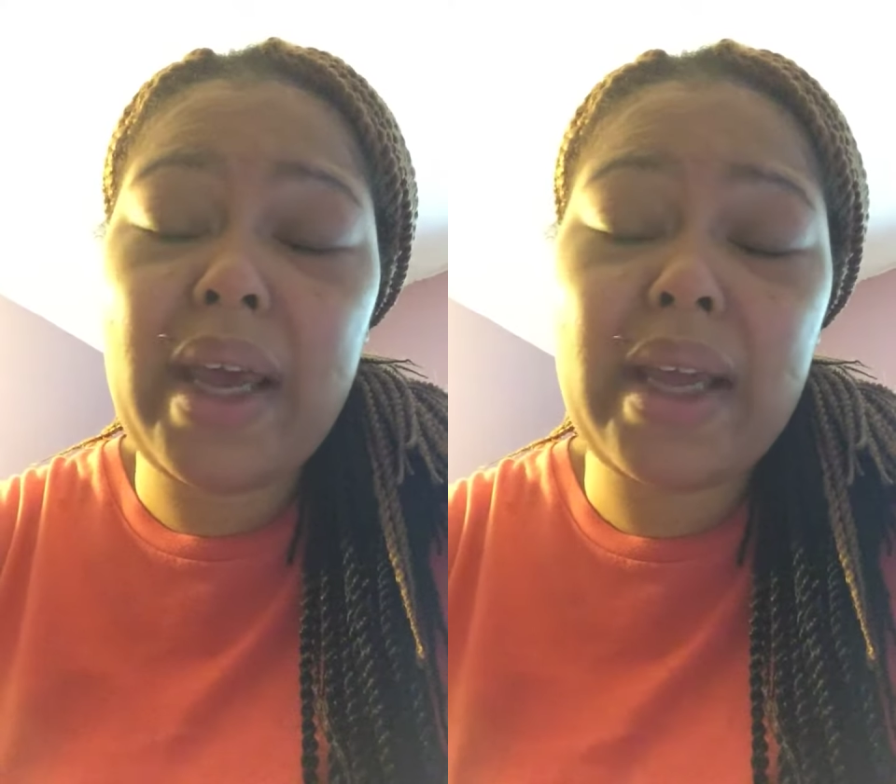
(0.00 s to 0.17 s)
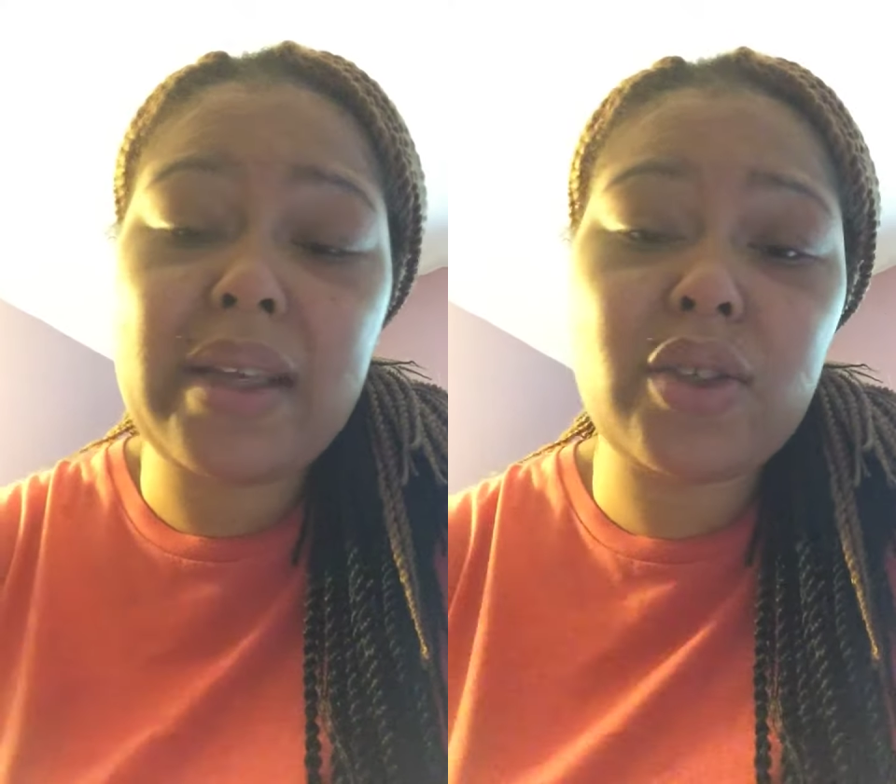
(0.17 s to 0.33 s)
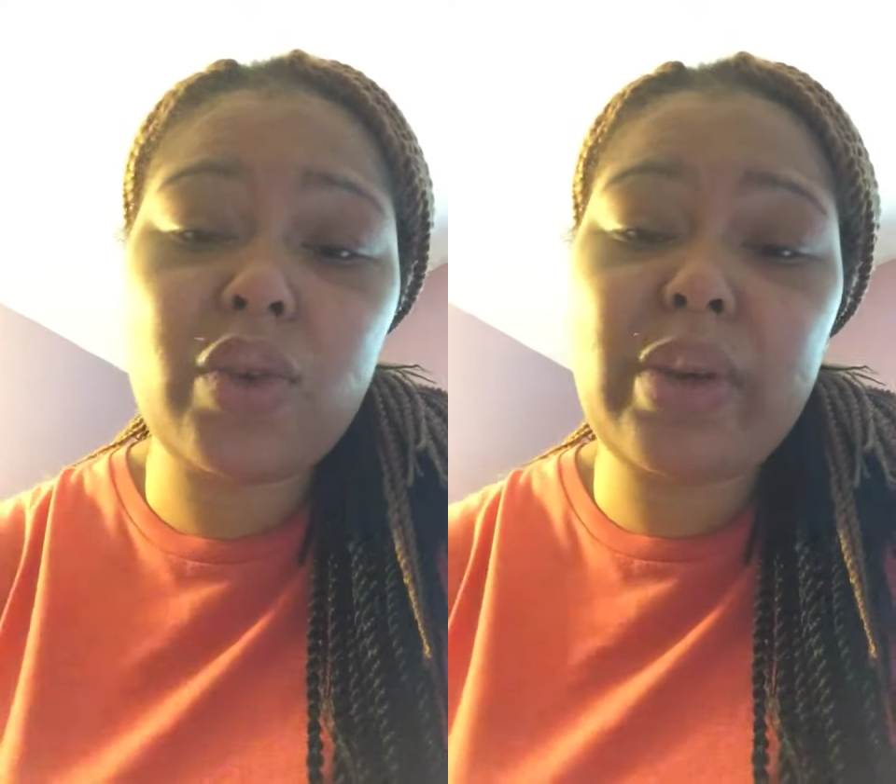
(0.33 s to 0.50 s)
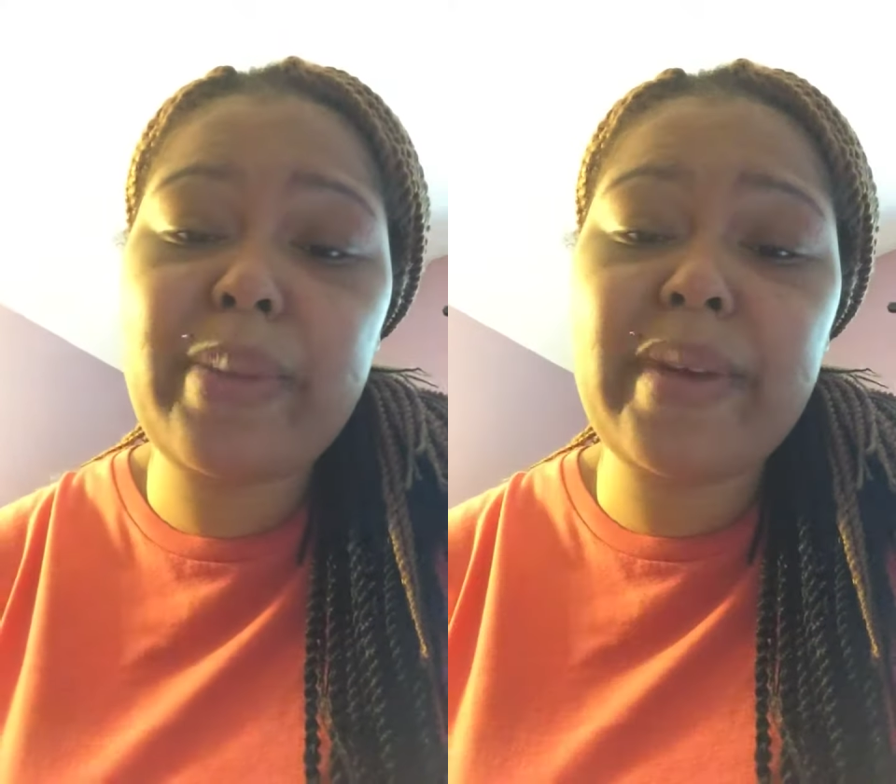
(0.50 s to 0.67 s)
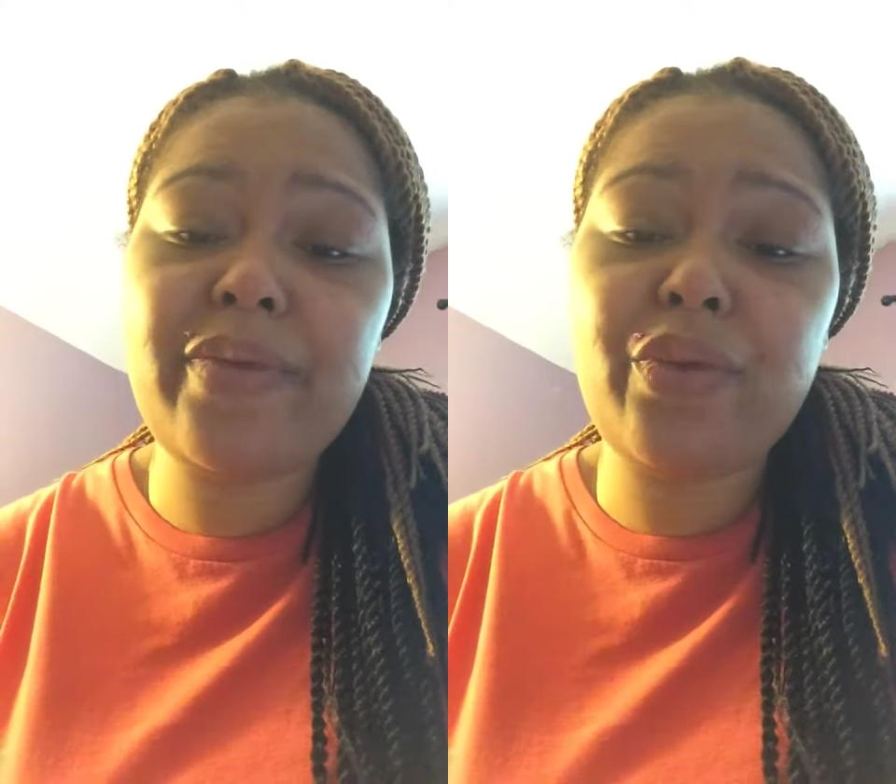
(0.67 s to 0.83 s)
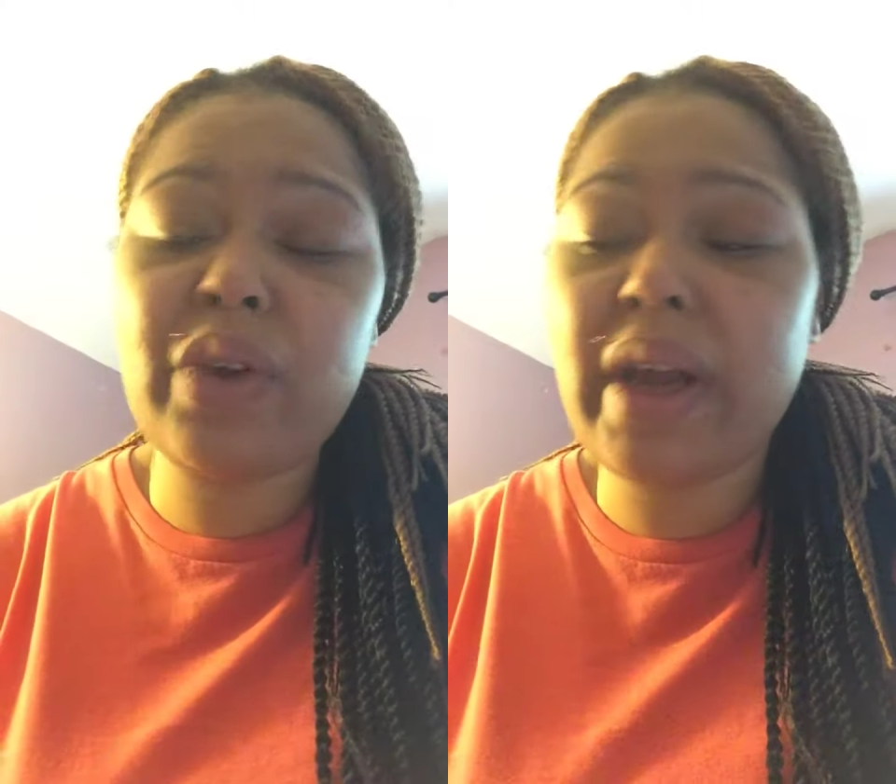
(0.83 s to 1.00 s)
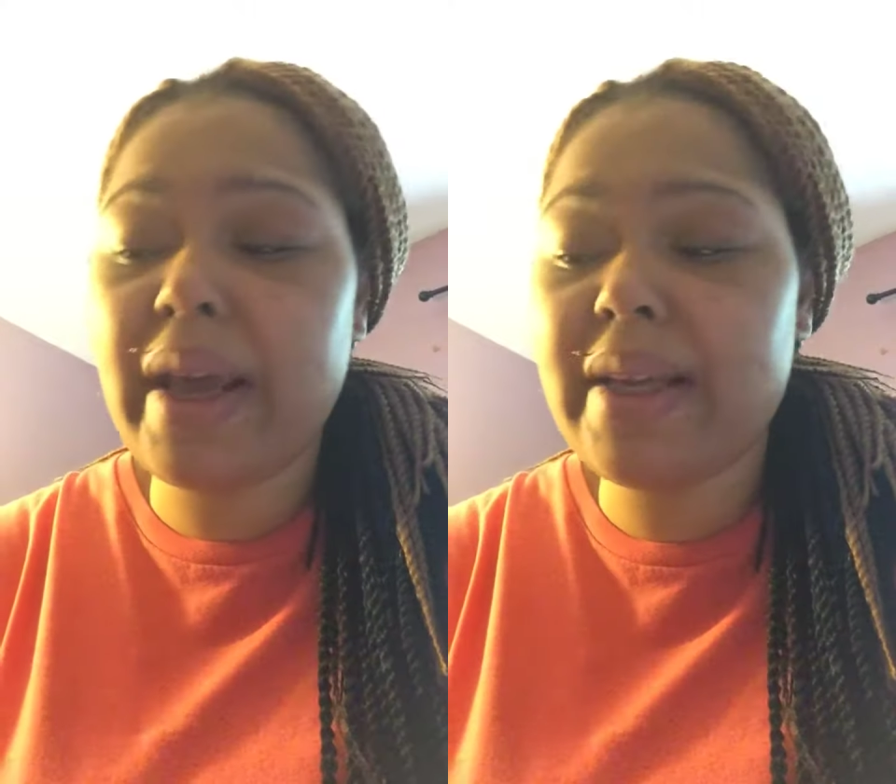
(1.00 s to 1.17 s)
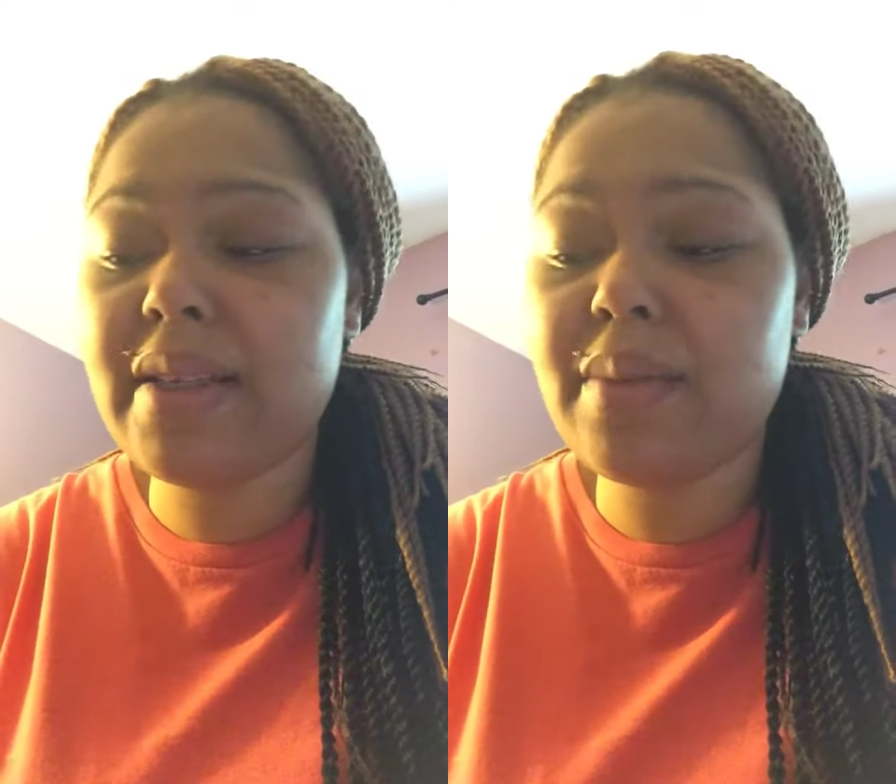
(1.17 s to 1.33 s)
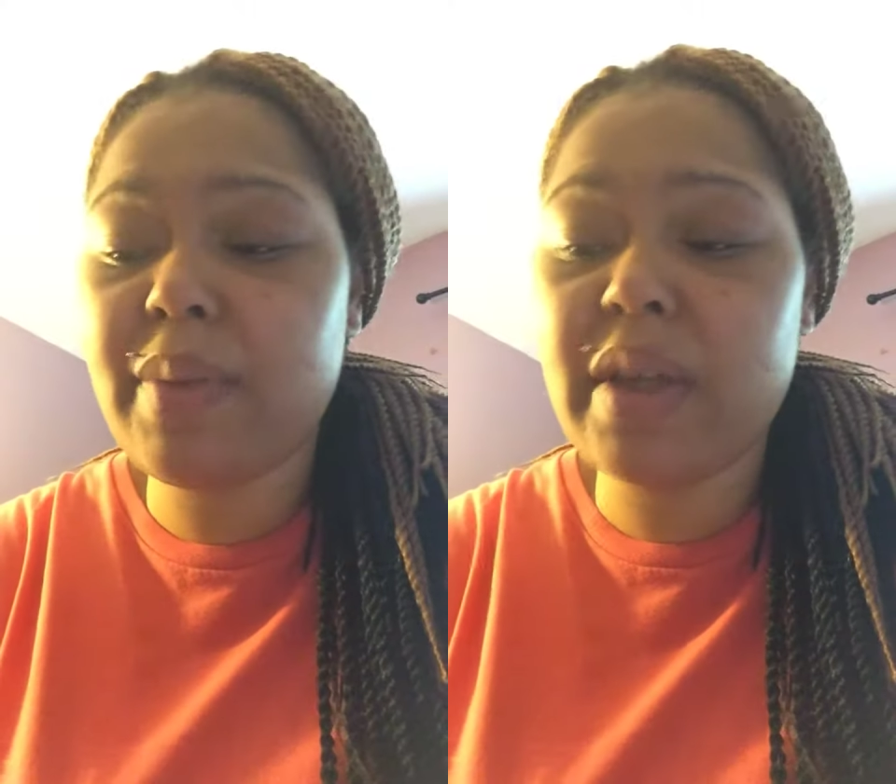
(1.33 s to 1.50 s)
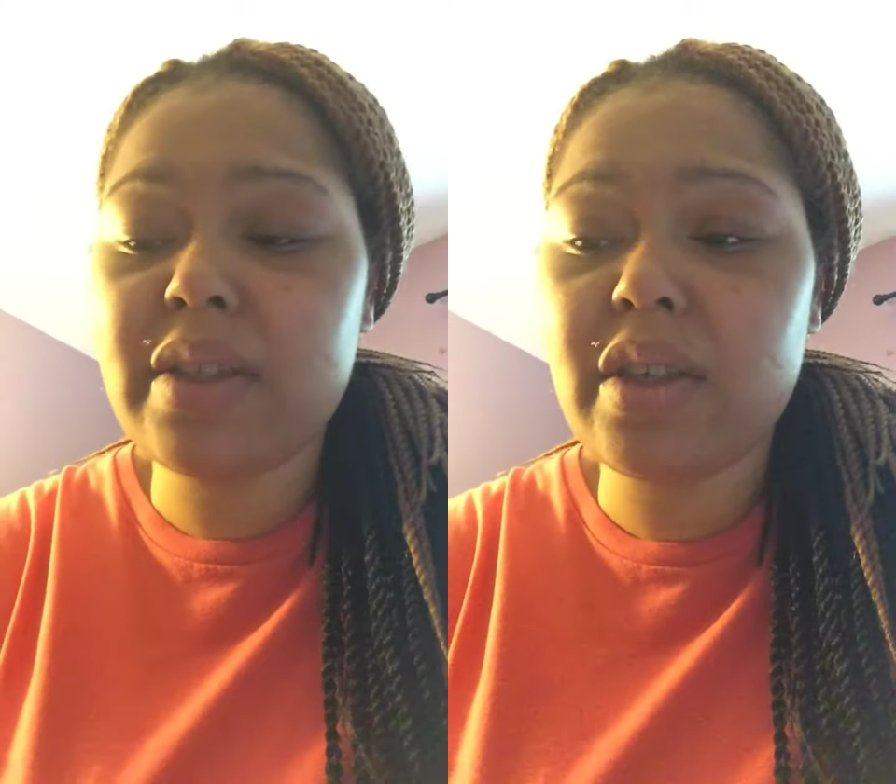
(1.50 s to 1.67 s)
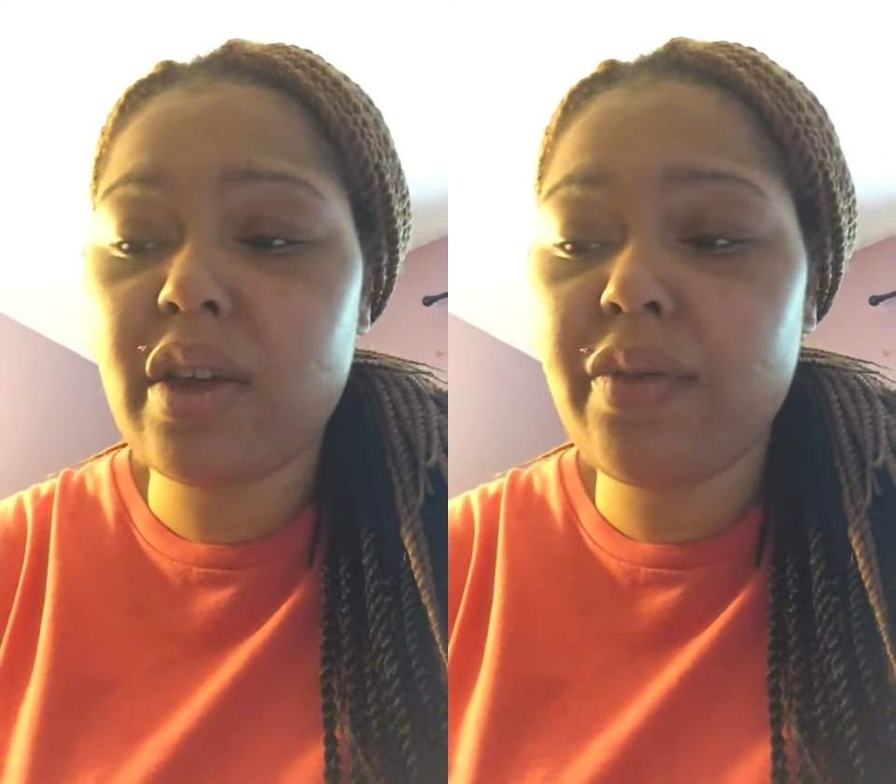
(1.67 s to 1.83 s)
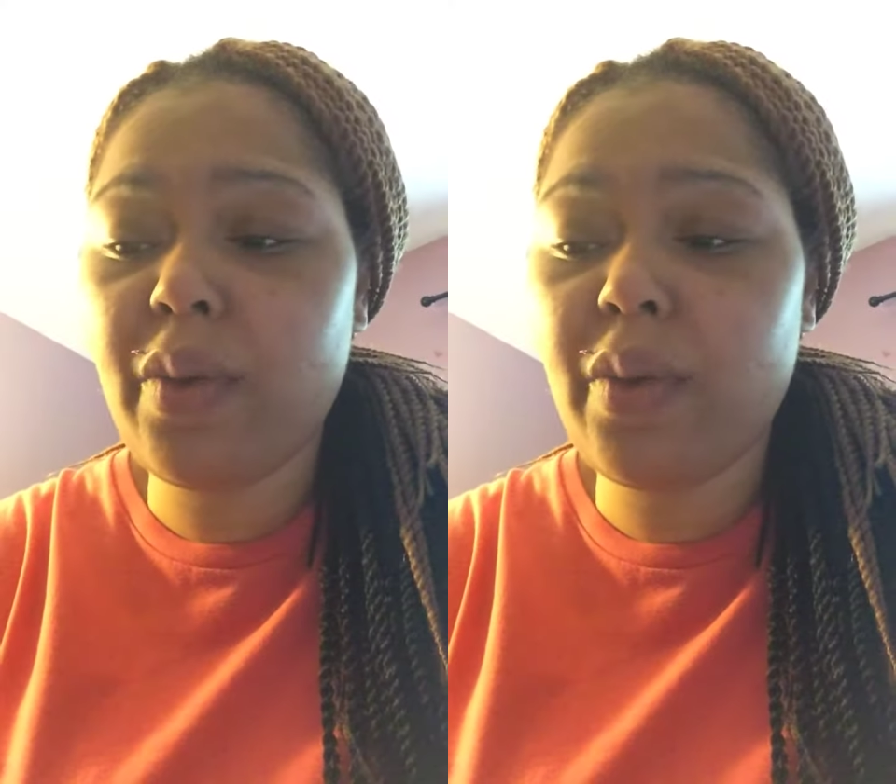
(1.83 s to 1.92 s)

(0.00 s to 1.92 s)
and it's only been 3 days, but it's a good